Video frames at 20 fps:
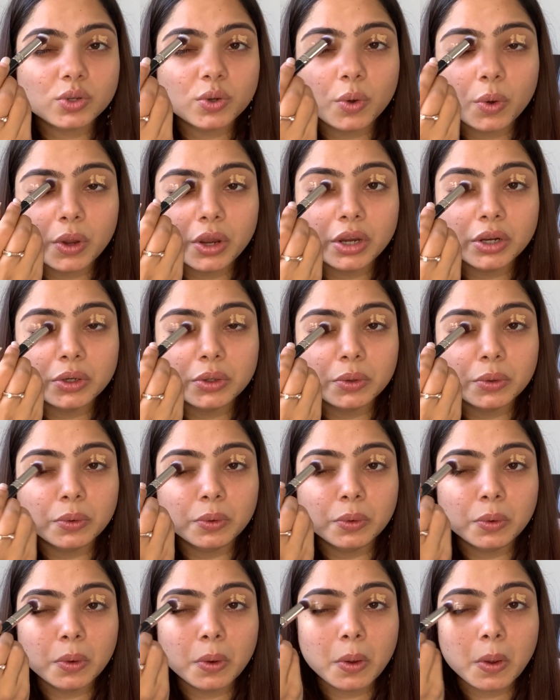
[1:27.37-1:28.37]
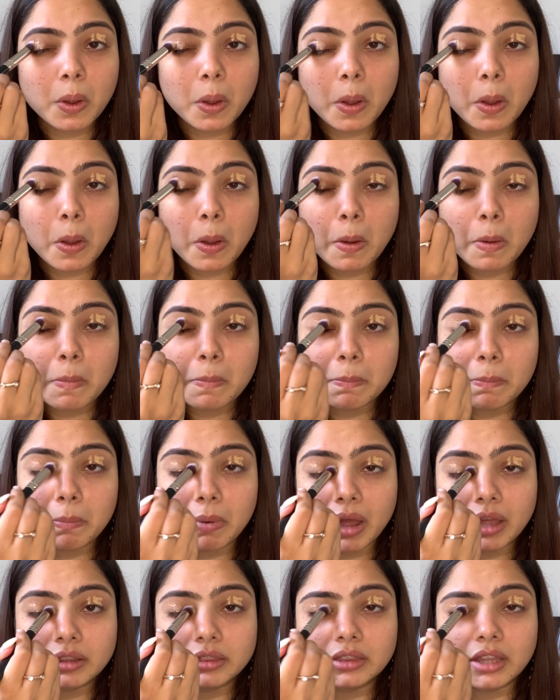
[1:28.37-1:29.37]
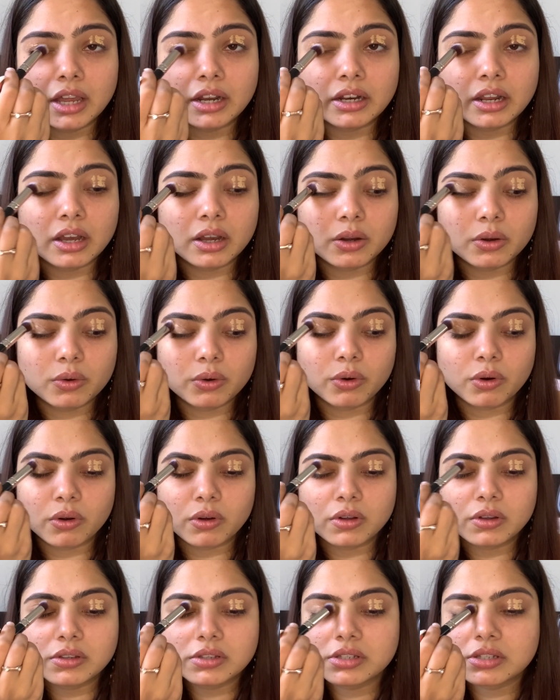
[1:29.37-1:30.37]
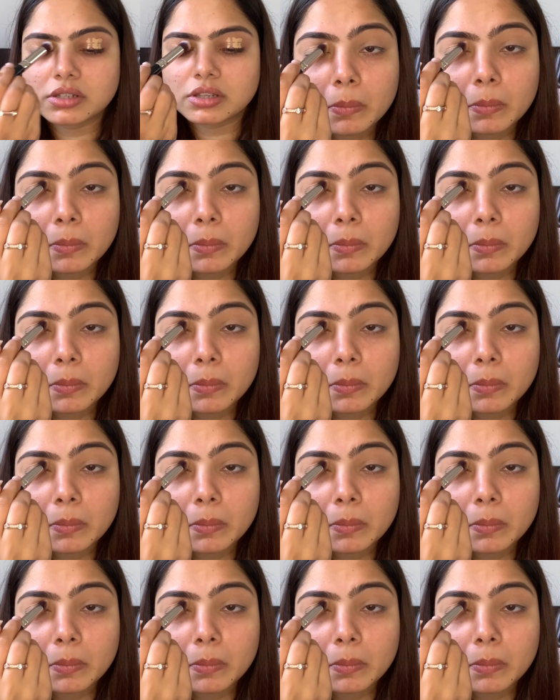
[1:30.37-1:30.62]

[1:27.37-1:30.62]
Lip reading: going to pat that across.